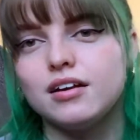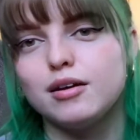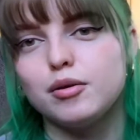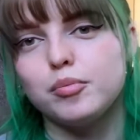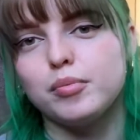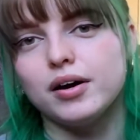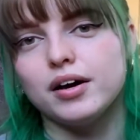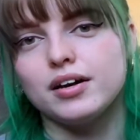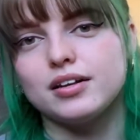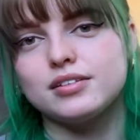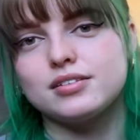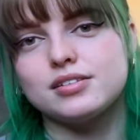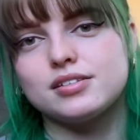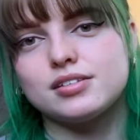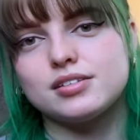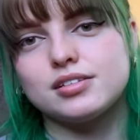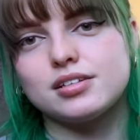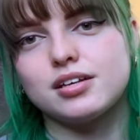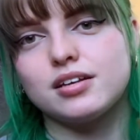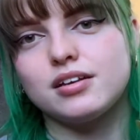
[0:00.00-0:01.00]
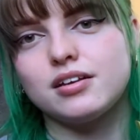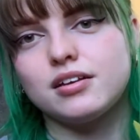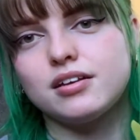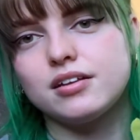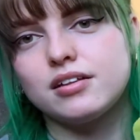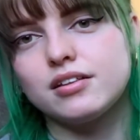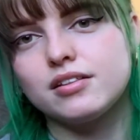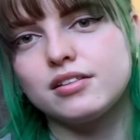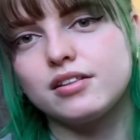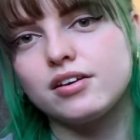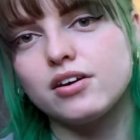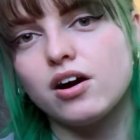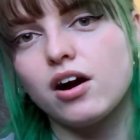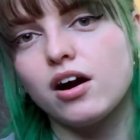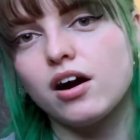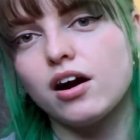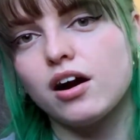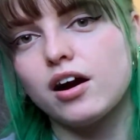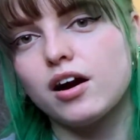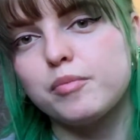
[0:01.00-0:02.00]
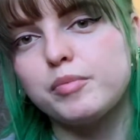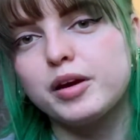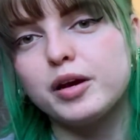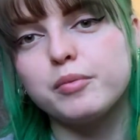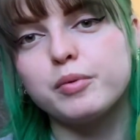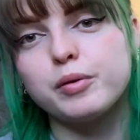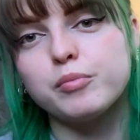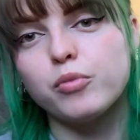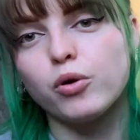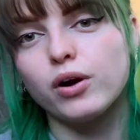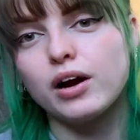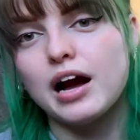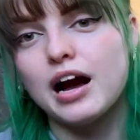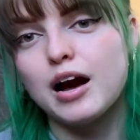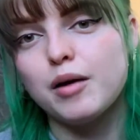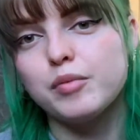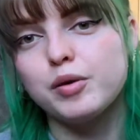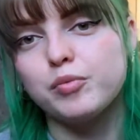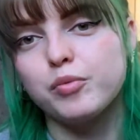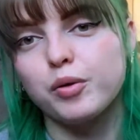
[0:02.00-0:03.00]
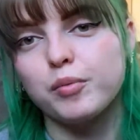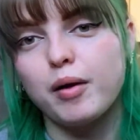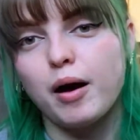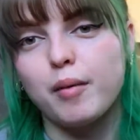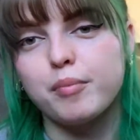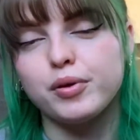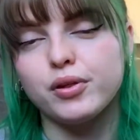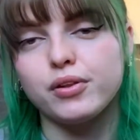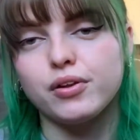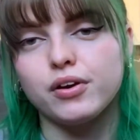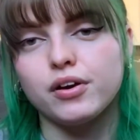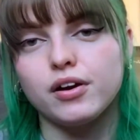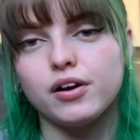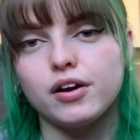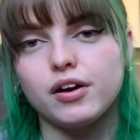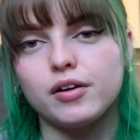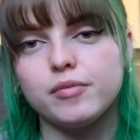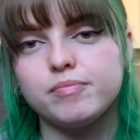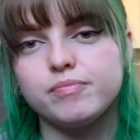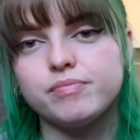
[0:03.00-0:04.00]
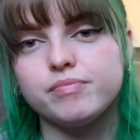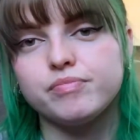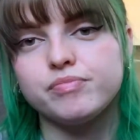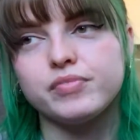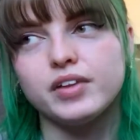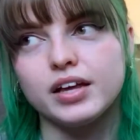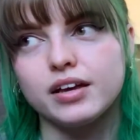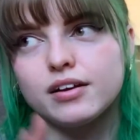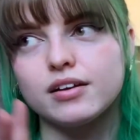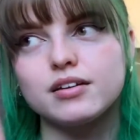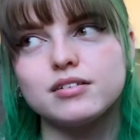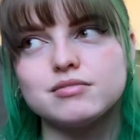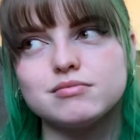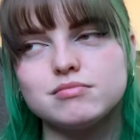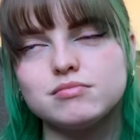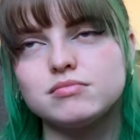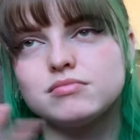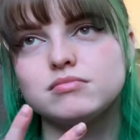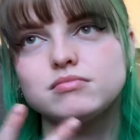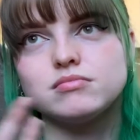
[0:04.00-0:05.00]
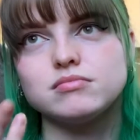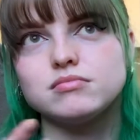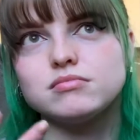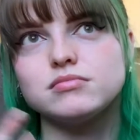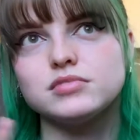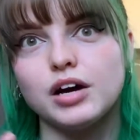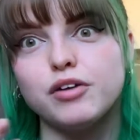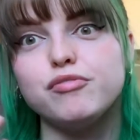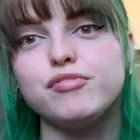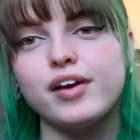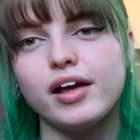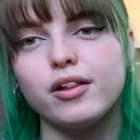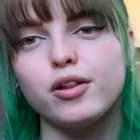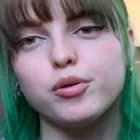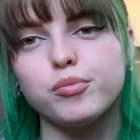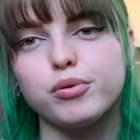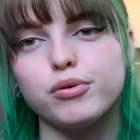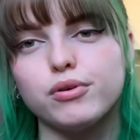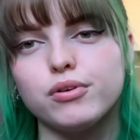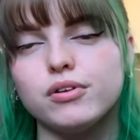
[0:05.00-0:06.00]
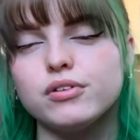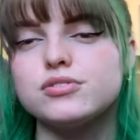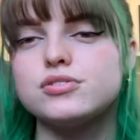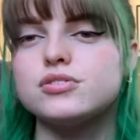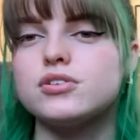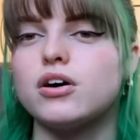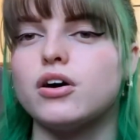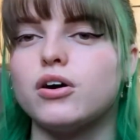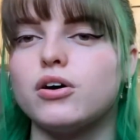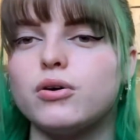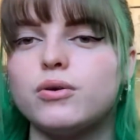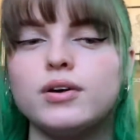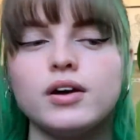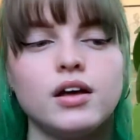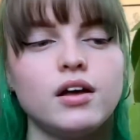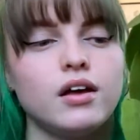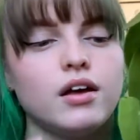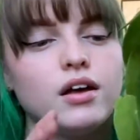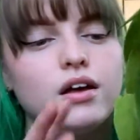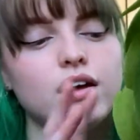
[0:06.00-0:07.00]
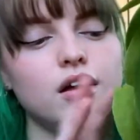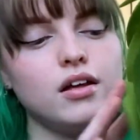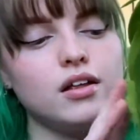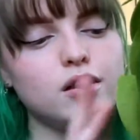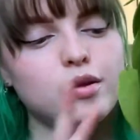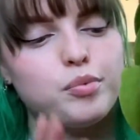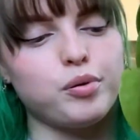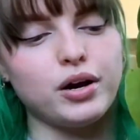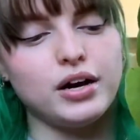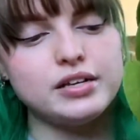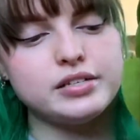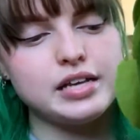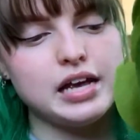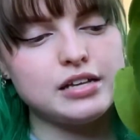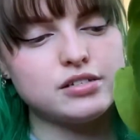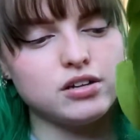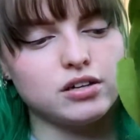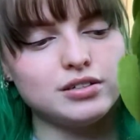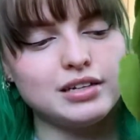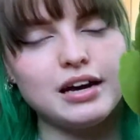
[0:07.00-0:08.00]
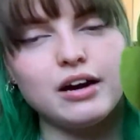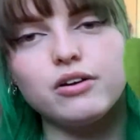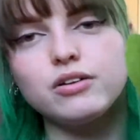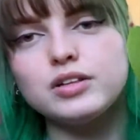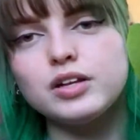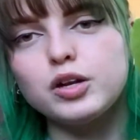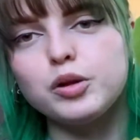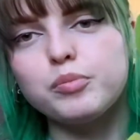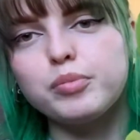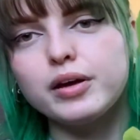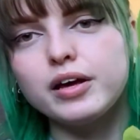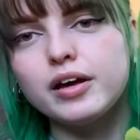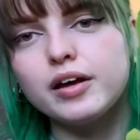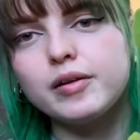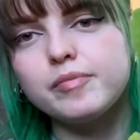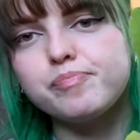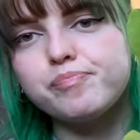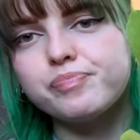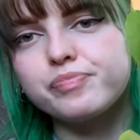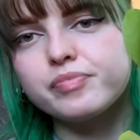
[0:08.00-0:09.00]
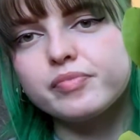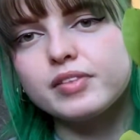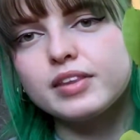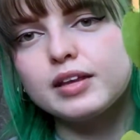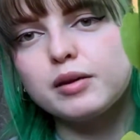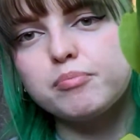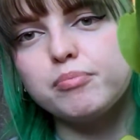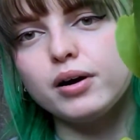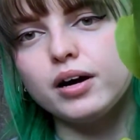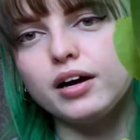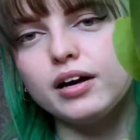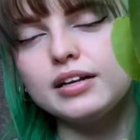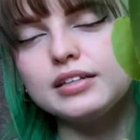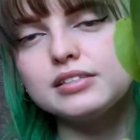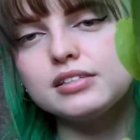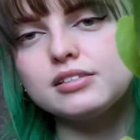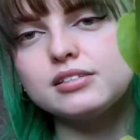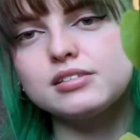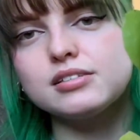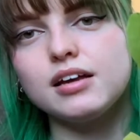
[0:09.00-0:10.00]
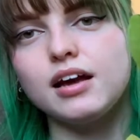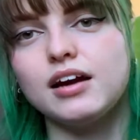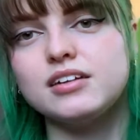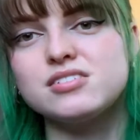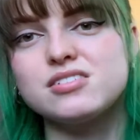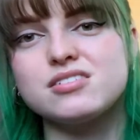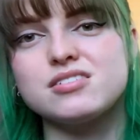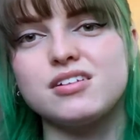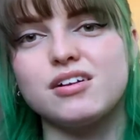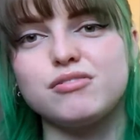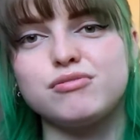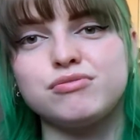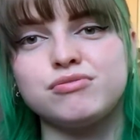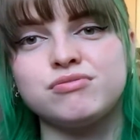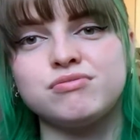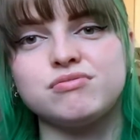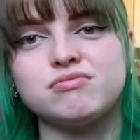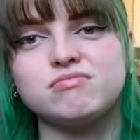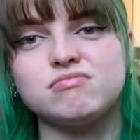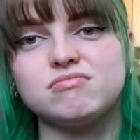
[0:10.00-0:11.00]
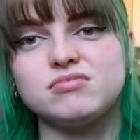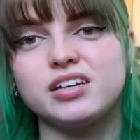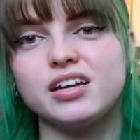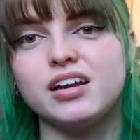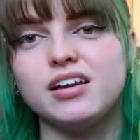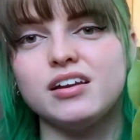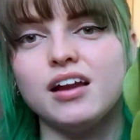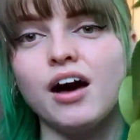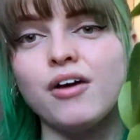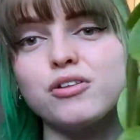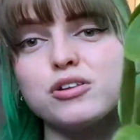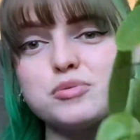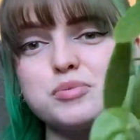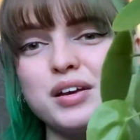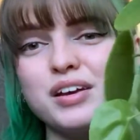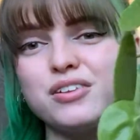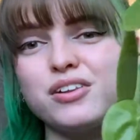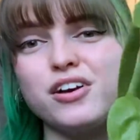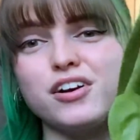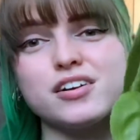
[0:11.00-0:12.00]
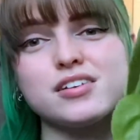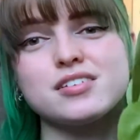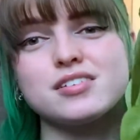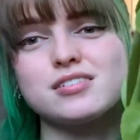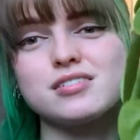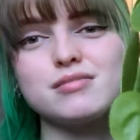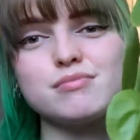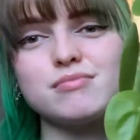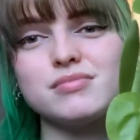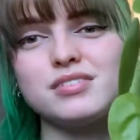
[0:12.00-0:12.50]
but they are becoming more common, more popular, like available. So the price has gone down a little bit, but I just love, again, how this plant looks.